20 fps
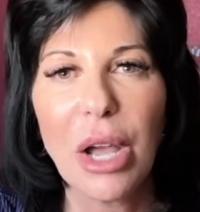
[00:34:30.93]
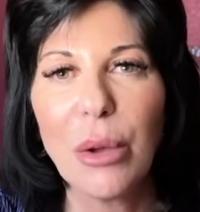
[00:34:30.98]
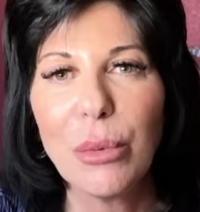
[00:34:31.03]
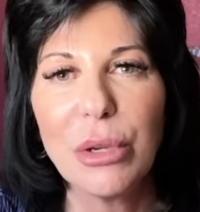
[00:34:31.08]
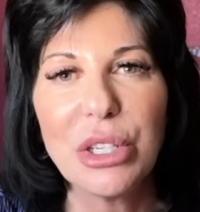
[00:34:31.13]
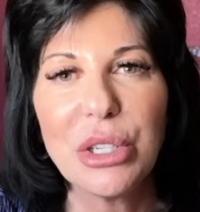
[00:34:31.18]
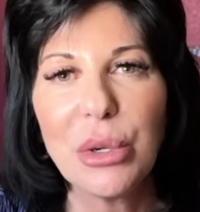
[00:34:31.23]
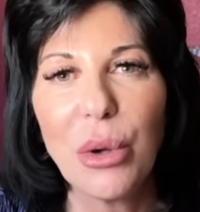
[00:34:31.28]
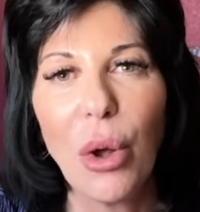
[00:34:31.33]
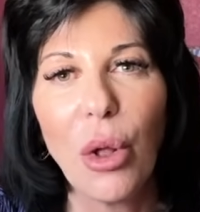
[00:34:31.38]
I
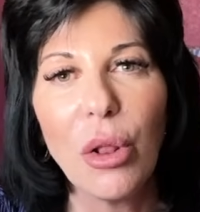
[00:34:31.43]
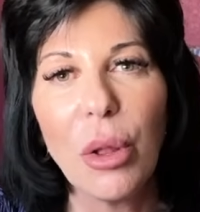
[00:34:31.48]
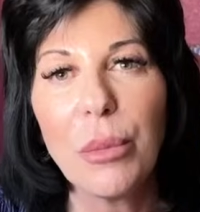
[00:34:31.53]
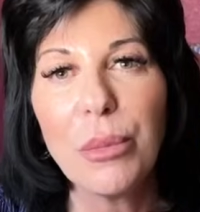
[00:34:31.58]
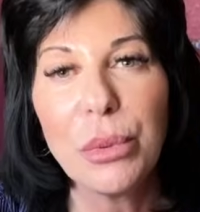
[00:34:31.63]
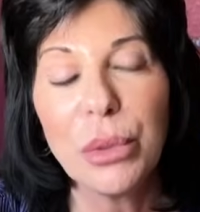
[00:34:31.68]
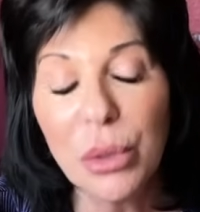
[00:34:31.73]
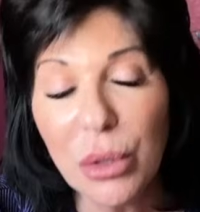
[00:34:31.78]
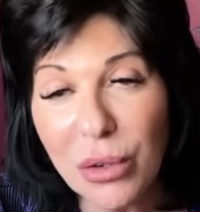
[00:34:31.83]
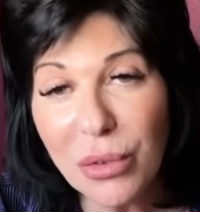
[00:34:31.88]
wish you all a
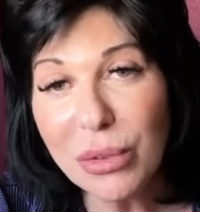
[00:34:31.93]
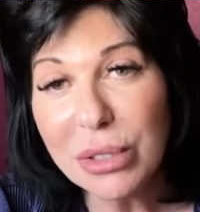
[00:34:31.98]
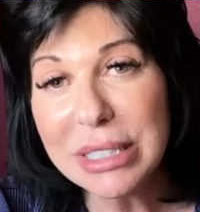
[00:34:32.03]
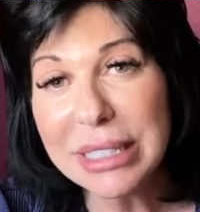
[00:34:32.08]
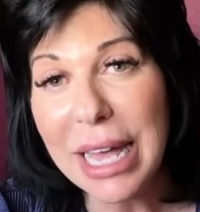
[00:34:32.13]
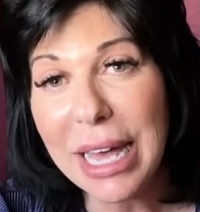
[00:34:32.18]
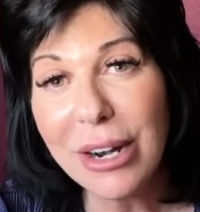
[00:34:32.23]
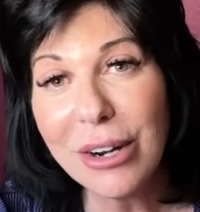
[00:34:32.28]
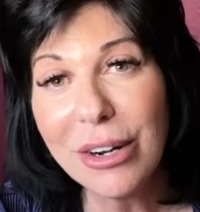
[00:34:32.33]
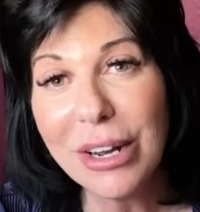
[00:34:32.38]
beautiful
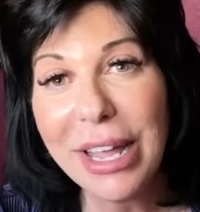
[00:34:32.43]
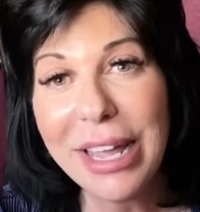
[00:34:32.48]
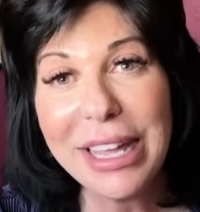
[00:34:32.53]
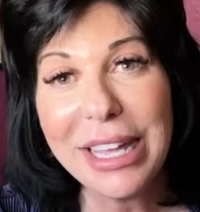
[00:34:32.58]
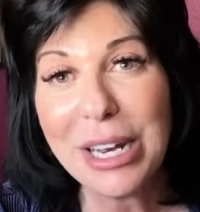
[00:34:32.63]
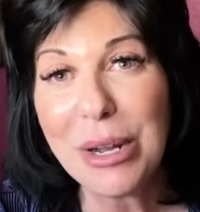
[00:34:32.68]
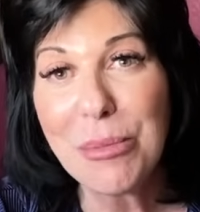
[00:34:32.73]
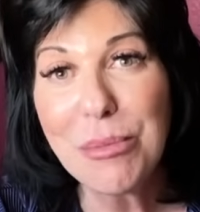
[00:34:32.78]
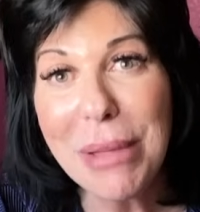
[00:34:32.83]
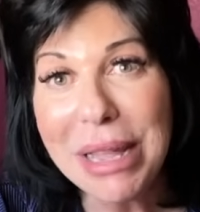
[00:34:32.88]
Saturday,
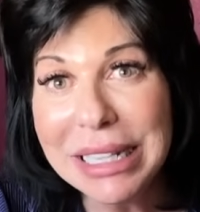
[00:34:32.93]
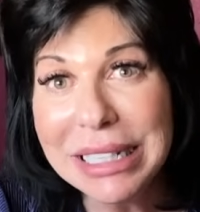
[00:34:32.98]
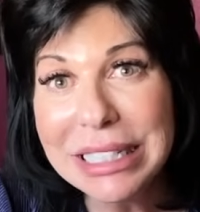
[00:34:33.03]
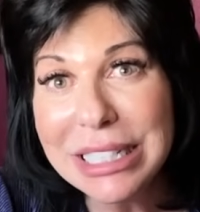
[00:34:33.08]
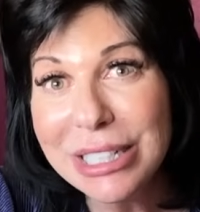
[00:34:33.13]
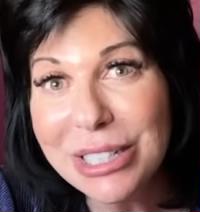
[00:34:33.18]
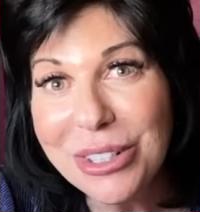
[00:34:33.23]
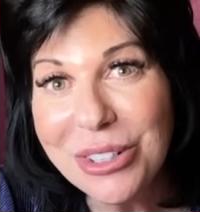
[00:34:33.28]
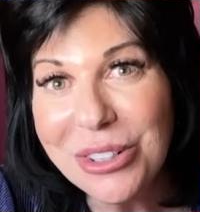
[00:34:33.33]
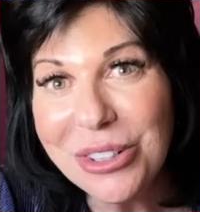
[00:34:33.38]
an
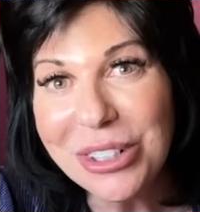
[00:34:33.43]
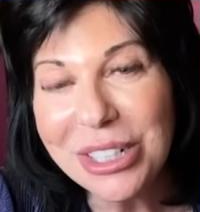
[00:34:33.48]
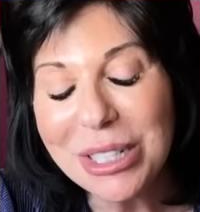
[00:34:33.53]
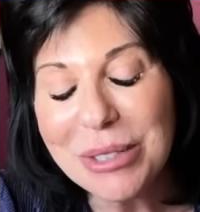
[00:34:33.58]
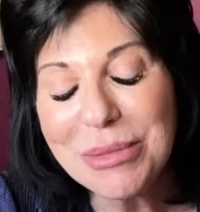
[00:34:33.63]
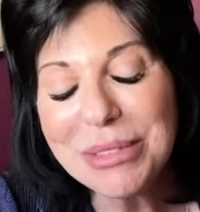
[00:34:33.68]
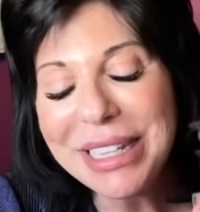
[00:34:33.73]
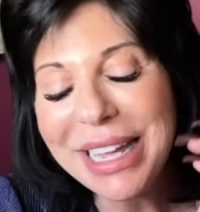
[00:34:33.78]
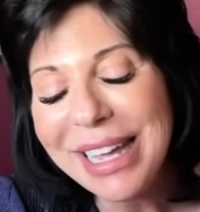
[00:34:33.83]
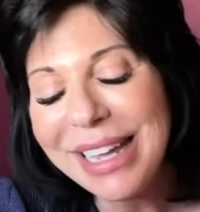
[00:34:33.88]
amazing lunar
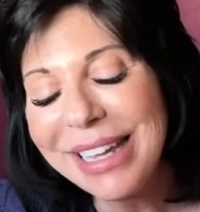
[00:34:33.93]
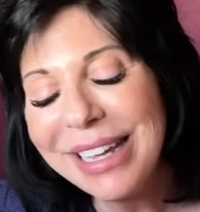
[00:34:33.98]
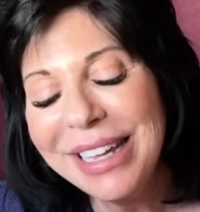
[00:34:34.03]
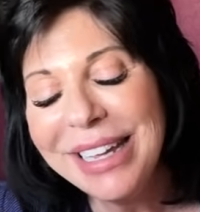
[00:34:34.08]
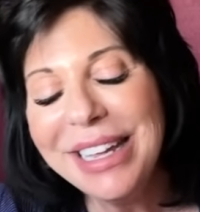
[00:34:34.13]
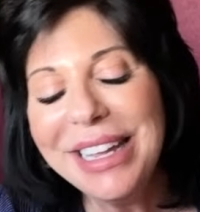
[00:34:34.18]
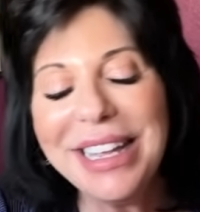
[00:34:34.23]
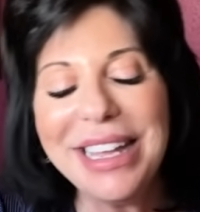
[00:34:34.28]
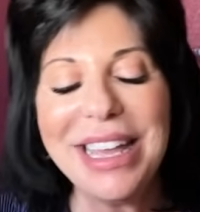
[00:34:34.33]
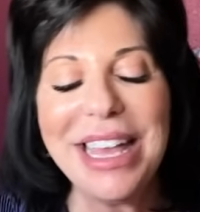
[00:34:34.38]
eclipse day,
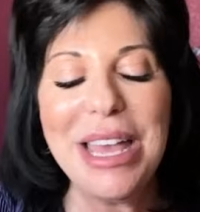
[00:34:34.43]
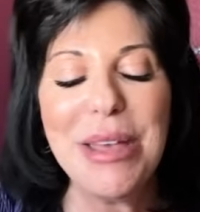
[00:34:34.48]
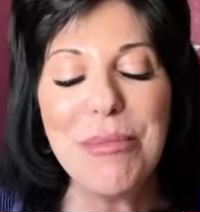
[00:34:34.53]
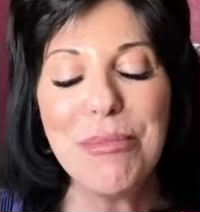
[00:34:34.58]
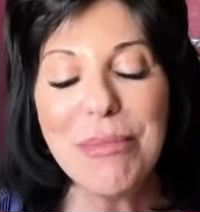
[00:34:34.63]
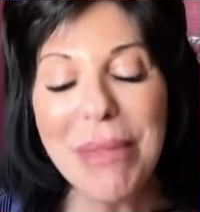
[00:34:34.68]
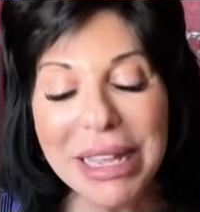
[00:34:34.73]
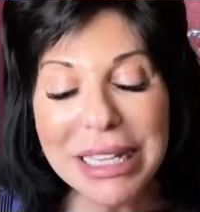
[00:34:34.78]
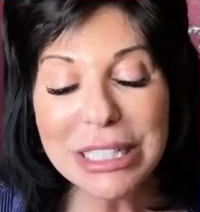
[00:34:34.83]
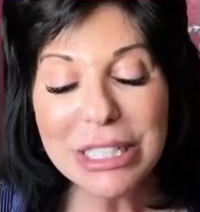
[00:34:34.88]

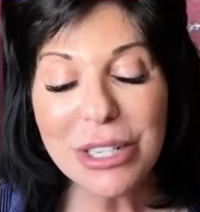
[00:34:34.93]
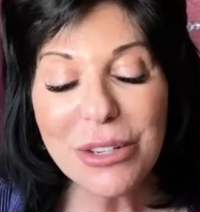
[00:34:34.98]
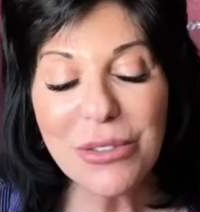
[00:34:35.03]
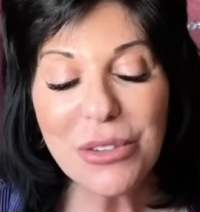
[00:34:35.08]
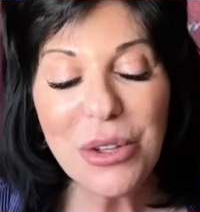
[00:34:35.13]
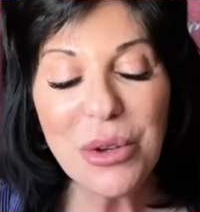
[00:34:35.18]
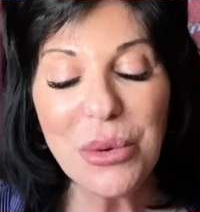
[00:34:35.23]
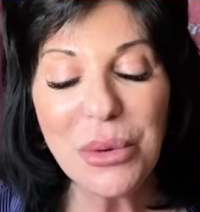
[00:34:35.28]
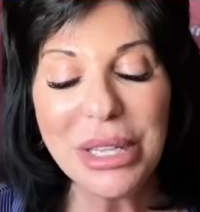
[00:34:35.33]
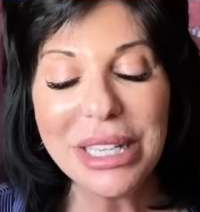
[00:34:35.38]
amazing
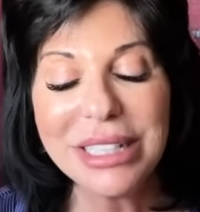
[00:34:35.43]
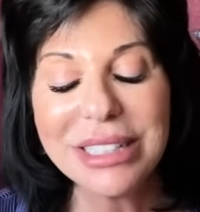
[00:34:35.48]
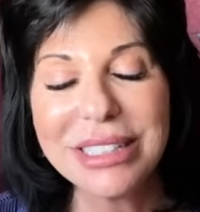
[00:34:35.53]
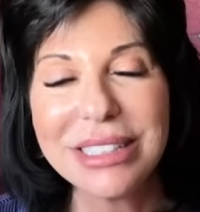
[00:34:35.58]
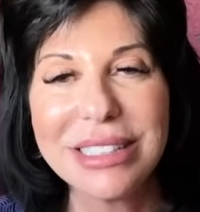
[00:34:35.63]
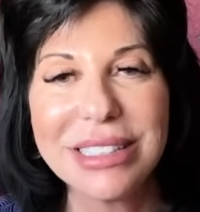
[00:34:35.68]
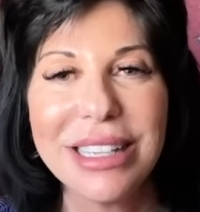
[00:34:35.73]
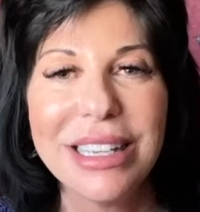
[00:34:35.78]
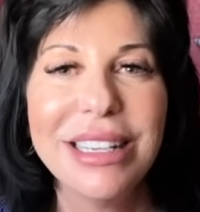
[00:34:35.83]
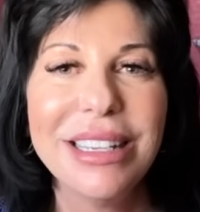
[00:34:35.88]
few
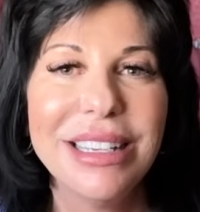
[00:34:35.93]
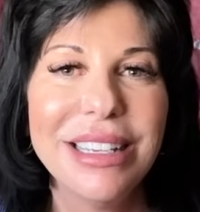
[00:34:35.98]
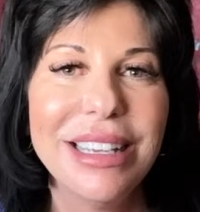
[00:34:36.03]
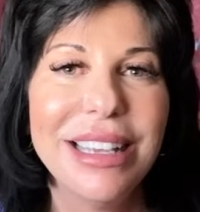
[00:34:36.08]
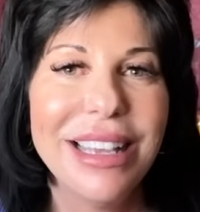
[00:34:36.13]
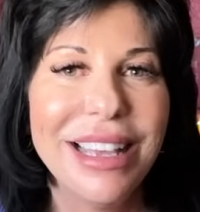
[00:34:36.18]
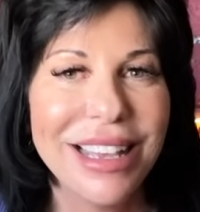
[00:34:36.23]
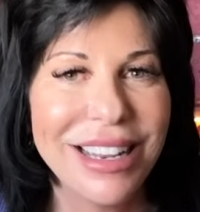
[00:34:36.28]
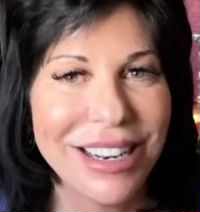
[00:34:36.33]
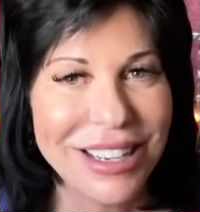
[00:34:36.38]
weeks,
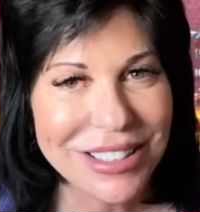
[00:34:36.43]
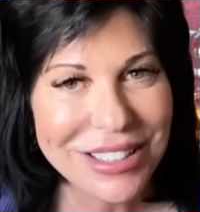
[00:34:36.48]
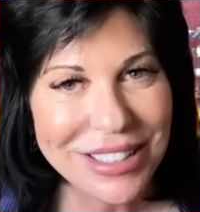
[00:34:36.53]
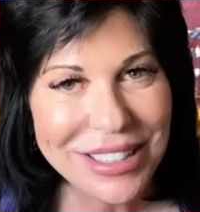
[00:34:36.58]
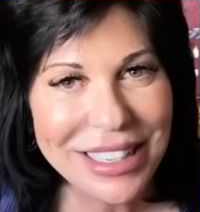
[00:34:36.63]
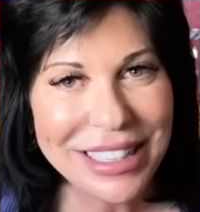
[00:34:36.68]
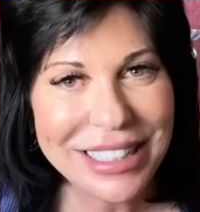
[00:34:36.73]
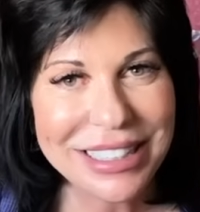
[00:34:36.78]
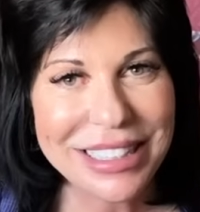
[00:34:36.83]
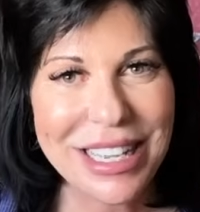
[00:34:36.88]
and I'll see
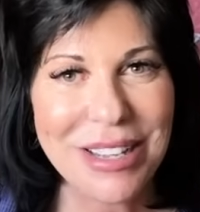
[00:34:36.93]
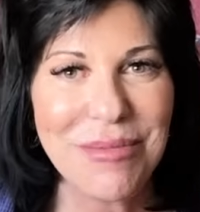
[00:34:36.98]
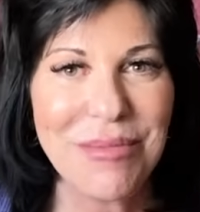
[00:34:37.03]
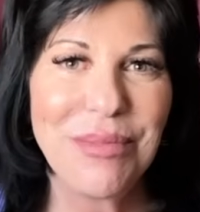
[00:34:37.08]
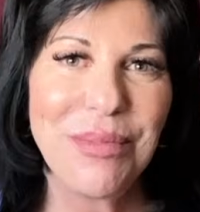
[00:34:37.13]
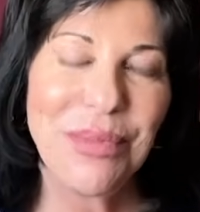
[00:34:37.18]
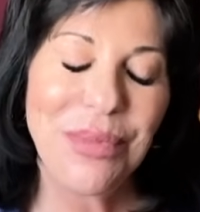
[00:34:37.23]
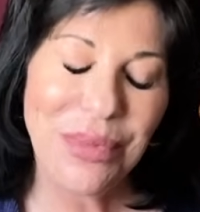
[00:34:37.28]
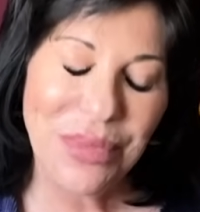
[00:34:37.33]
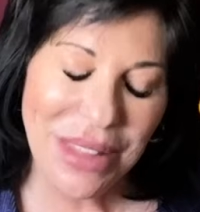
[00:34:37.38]
you next time.
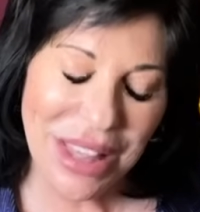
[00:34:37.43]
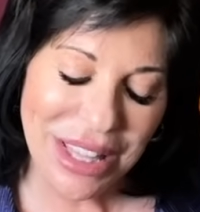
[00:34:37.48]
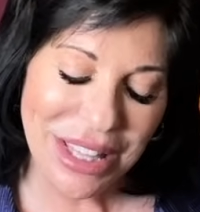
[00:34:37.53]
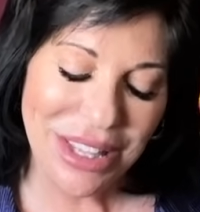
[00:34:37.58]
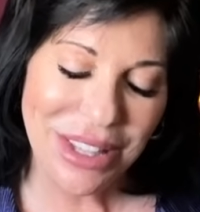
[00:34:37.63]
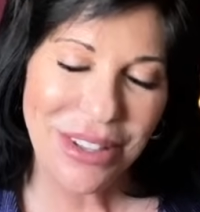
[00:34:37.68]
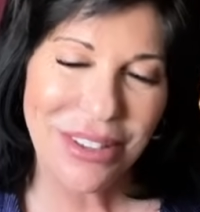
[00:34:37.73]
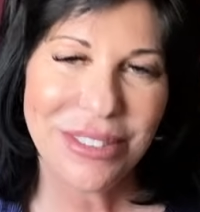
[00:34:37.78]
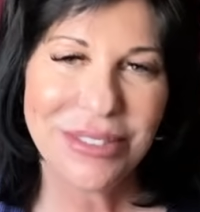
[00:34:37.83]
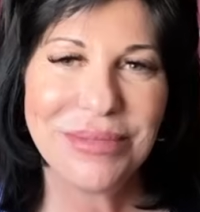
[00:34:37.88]

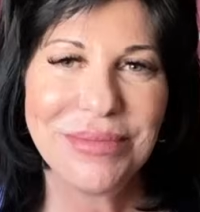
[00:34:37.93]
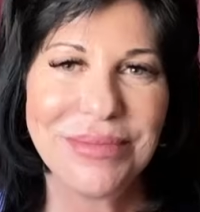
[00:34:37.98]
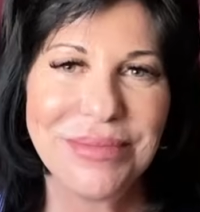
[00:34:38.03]
Thank you.